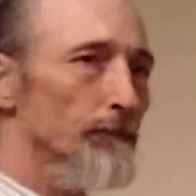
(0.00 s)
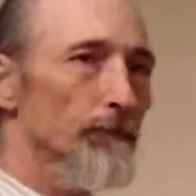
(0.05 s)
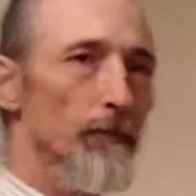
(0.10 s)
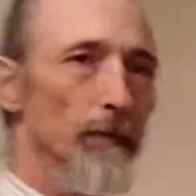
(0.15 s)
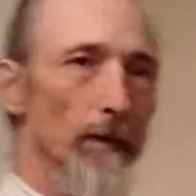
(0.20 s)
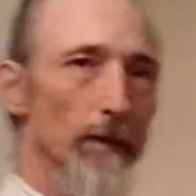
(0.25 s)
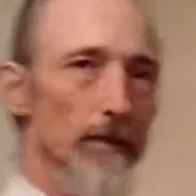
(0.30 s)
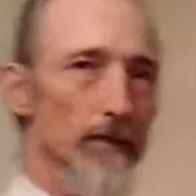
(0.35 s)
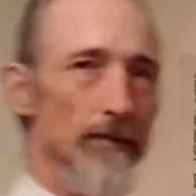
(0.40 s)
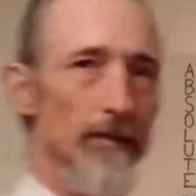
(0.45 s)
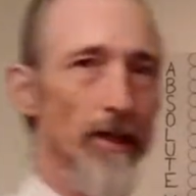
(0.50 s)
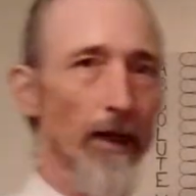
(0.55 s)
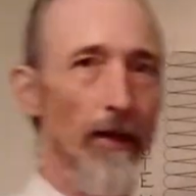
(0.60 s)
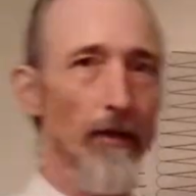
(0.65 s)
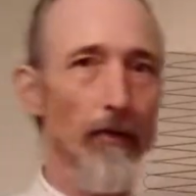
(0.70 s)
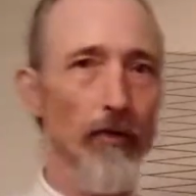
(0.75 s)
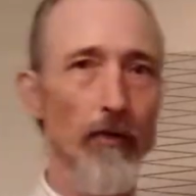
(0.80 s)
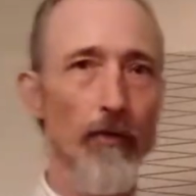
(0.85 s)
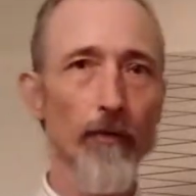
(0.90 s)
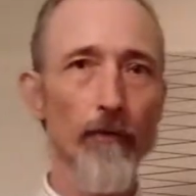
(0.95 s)
stay
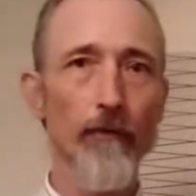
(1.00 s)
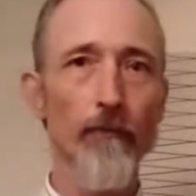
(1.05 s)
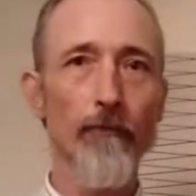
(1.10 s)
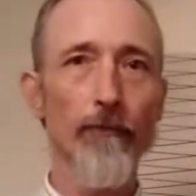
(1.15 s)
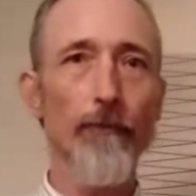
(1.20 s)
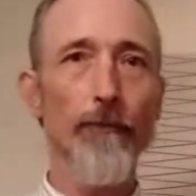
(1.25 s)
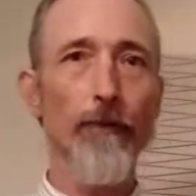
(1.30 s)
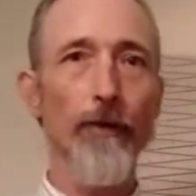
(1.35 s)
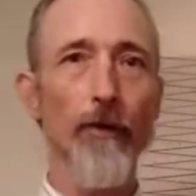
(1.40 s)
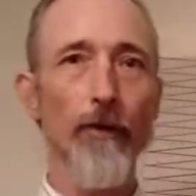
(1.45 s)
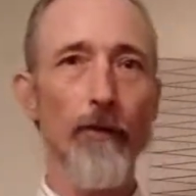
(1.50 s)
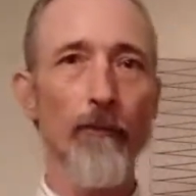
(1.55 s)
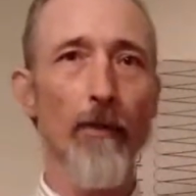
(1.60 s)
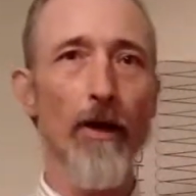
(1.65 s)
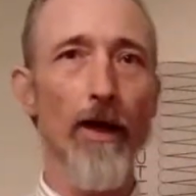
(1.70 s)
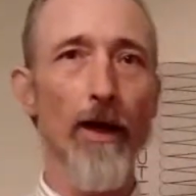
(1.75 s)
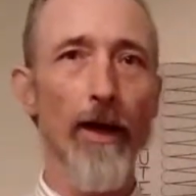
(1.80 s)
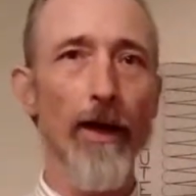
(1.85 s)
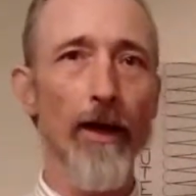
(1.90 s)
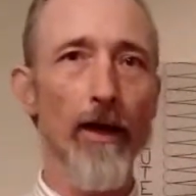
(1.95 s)
tuned for
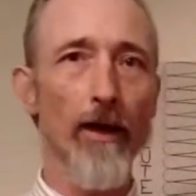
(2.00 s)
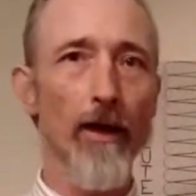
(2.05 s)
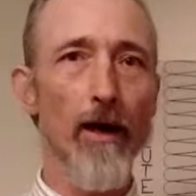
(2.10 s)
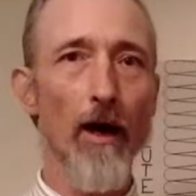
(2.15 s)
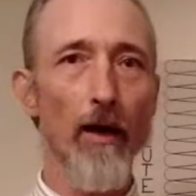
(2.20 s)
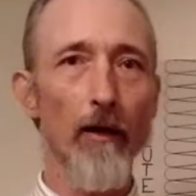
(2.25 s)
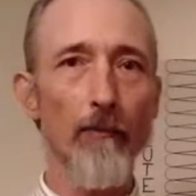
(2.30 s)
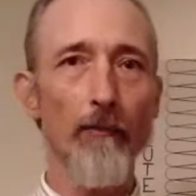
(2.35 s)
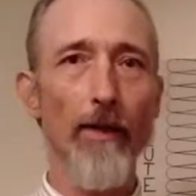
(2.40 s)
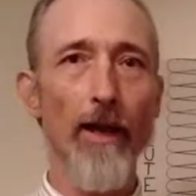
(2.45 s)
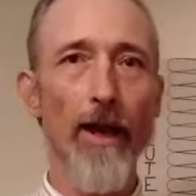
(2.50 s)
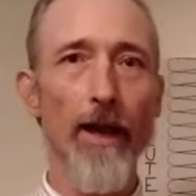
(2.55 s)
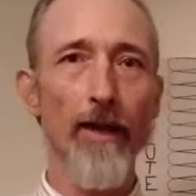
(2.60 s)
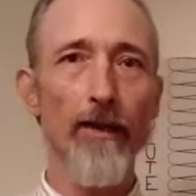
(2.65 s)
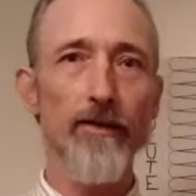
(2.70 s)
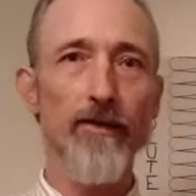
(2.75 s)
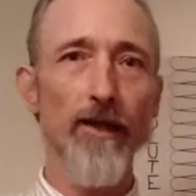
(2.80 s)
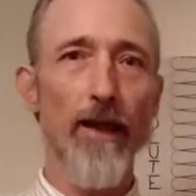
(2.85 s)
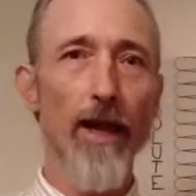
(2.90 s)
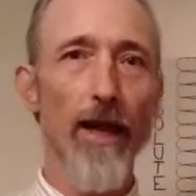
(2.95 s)
my
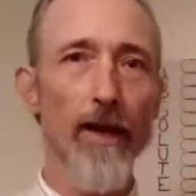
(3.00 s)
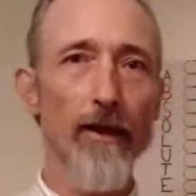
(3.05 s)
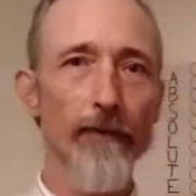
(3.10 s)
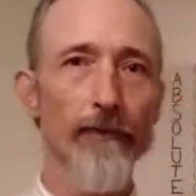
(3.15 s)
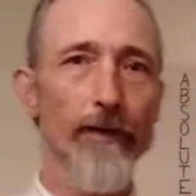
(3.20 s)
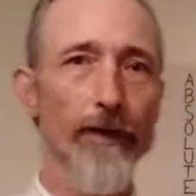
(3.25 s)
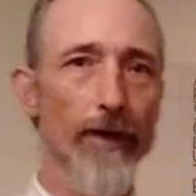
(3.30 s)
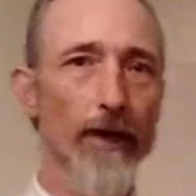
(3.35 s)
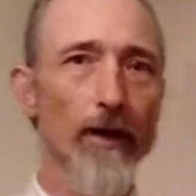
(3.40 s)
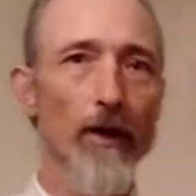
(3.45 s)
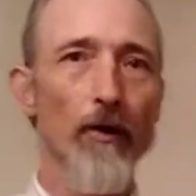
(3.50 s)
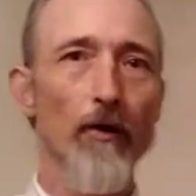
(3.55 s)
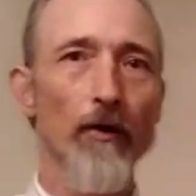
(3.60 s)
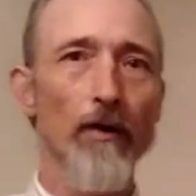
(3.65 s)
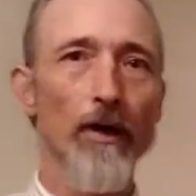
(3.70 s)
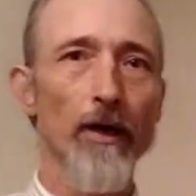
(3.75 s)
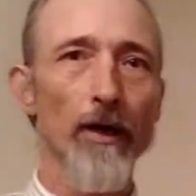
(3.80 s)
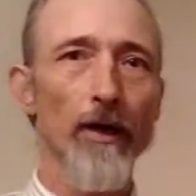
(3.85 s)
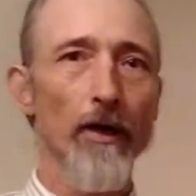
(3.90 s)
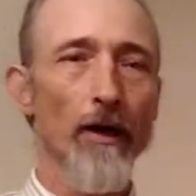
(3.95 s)
Culminex A video
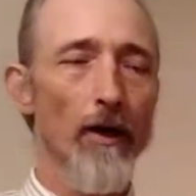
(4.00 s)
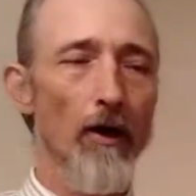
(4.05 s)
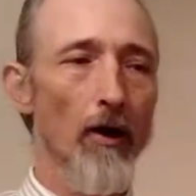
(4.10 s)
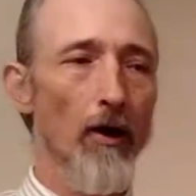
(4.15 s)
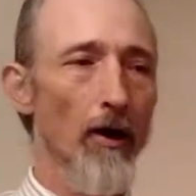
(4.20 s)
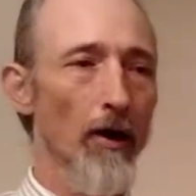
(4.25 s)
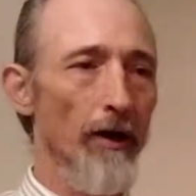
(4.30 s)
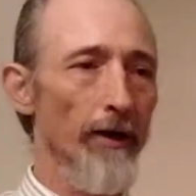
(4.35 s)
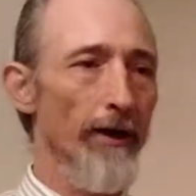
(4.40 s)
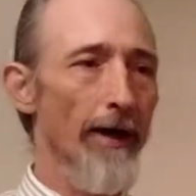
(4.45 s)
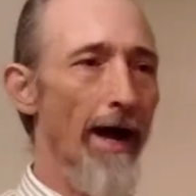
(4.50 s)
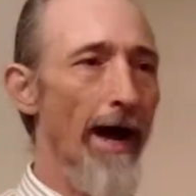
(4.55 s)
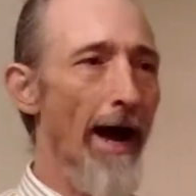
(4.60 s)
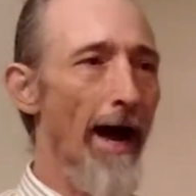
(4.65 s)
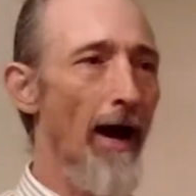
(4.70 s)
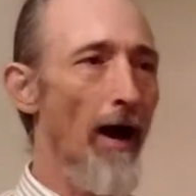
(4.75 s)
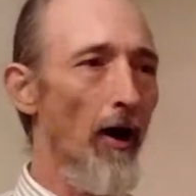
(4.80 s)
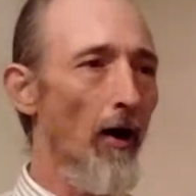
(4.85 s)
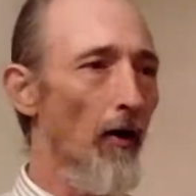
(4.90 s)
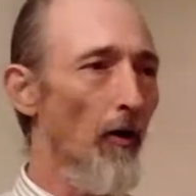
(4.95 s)
on
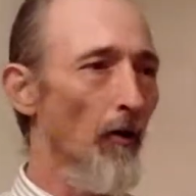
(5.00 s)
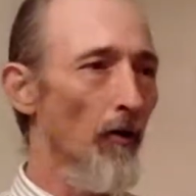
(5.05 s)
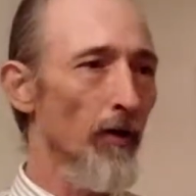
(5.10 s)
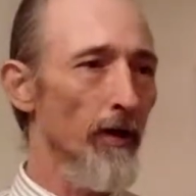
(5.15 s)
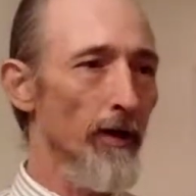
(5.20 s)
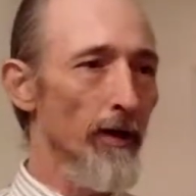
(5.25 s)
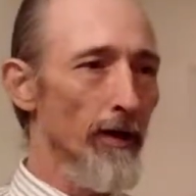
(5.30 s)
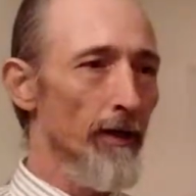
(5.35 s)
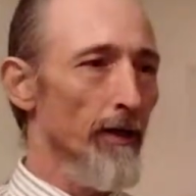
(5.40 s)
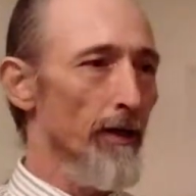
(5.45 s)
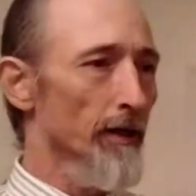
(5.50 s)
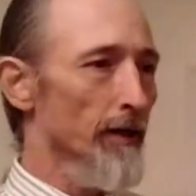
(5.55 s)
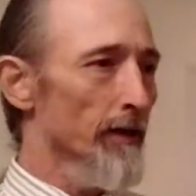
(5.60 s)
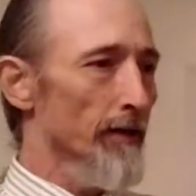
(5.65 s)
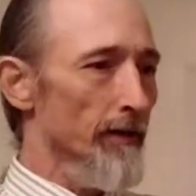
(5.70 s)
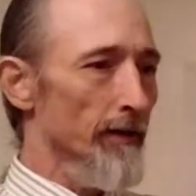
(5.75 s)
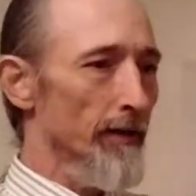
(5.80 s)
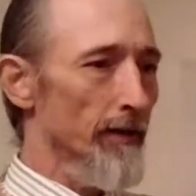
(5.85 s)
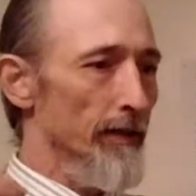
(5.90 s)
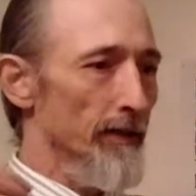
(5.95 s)
how
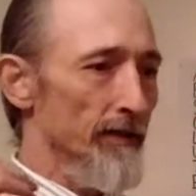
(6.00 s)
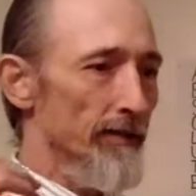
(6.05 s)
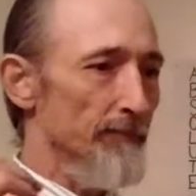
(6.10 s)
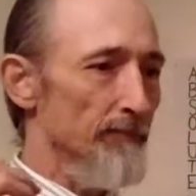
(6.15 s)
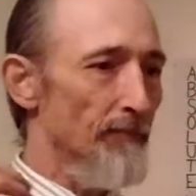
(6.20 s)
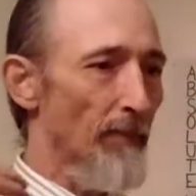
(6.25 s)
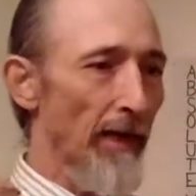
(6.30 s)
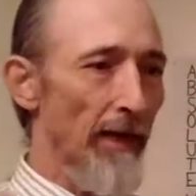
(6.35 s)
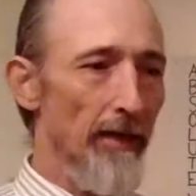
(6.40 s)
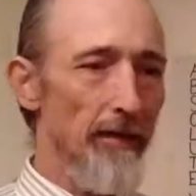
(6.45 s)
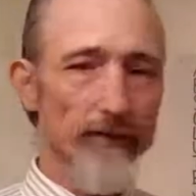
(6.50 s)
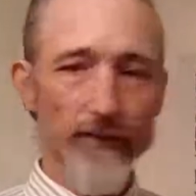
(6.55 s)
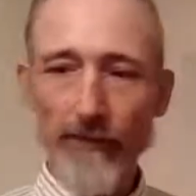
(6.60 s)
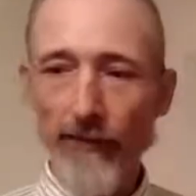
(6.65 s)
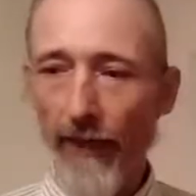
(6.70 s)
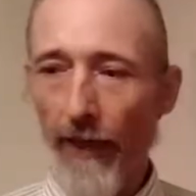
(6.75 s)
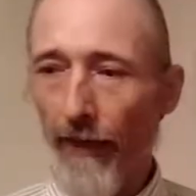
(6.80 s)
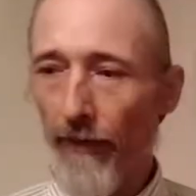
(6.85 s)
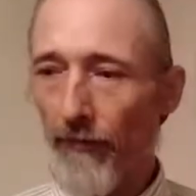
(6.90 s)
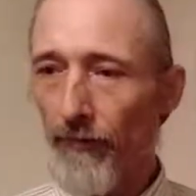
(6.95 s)
these base
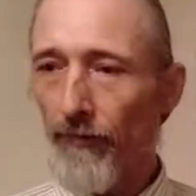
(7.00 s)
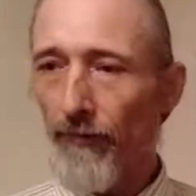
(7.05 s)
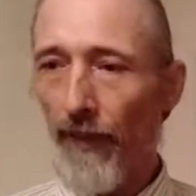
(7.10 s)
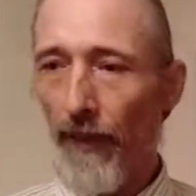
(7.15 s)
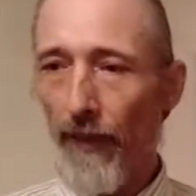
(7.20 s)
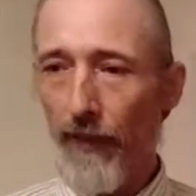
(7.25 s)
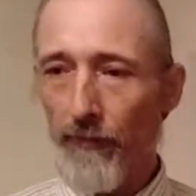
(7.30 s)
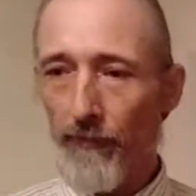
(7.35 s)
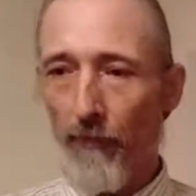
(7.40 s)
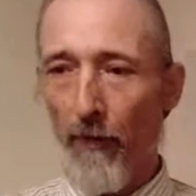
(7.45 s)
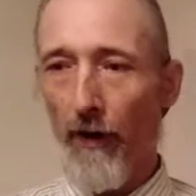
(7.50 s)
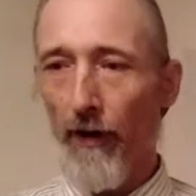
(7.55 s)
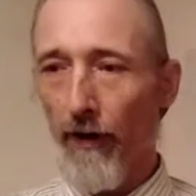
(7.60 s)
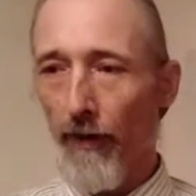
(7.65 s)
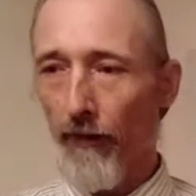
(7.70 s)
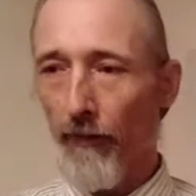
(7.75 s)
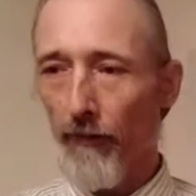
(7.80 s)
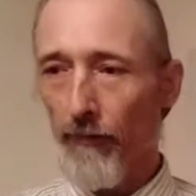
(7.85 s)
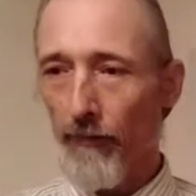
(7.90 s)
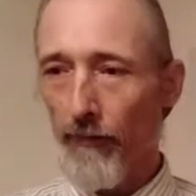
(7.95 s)
scale stage
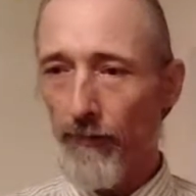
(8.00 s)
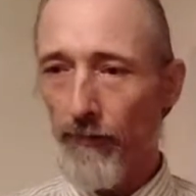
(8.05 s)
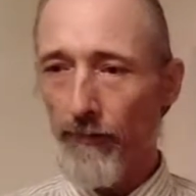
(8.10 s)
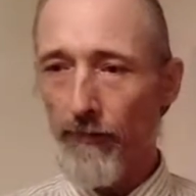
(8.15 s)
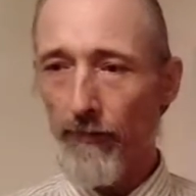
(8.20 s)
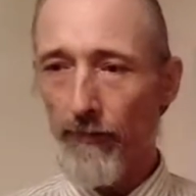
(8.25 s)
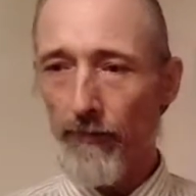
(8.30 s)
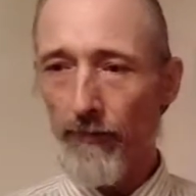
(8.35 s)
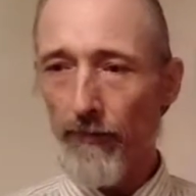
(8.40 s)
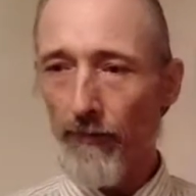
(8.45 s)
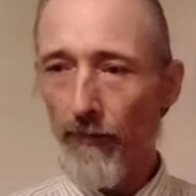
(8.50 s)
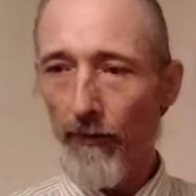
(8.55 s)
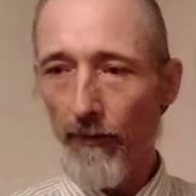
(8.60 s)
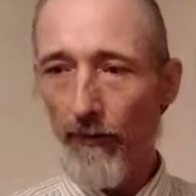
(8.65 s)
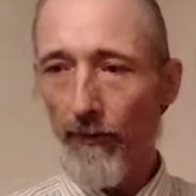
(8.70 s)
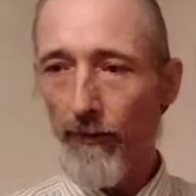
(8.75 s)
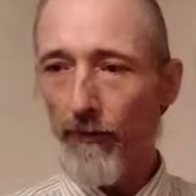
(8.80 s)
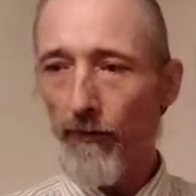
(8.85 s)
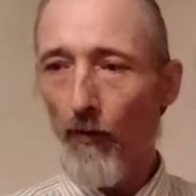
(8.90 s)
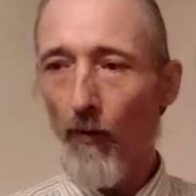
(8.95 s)
particles,
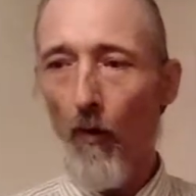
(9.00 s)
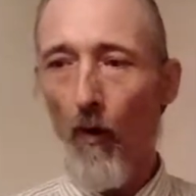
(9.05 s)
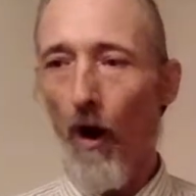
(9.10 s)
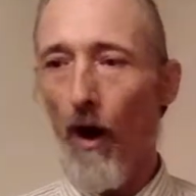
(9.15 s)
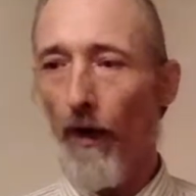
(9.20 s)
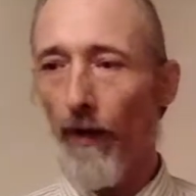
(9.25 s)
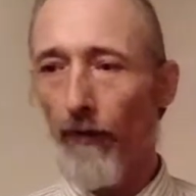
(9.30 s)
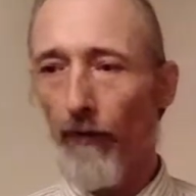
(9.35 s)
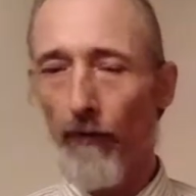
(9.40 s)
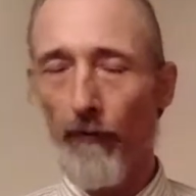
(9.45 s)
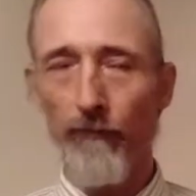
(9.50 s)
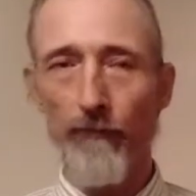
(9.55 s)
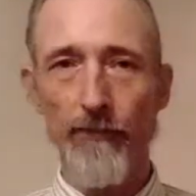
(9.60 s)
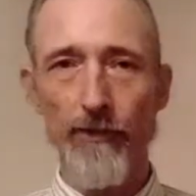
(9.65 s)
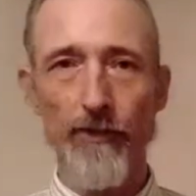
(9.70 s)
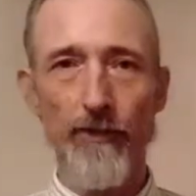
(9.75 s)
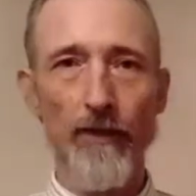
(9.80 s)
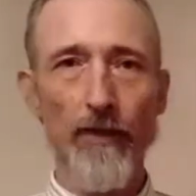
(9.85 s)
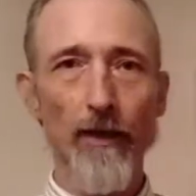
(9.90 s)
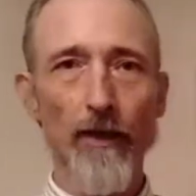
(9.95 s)
these quantums,